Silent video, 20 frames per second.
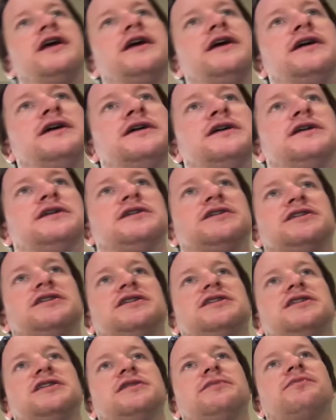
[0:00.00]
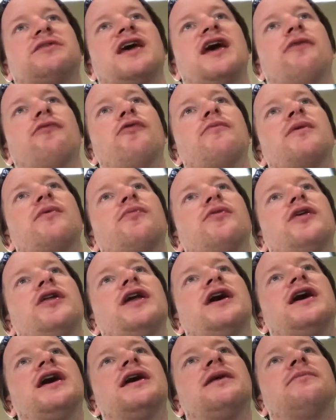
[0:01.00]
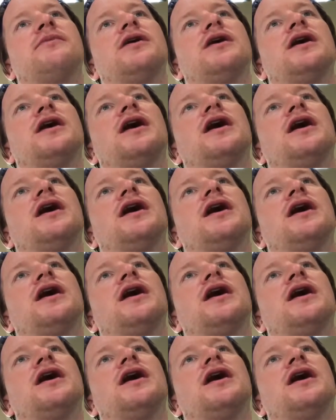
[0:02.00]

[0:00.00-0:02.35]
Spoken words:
is, can't remember the name,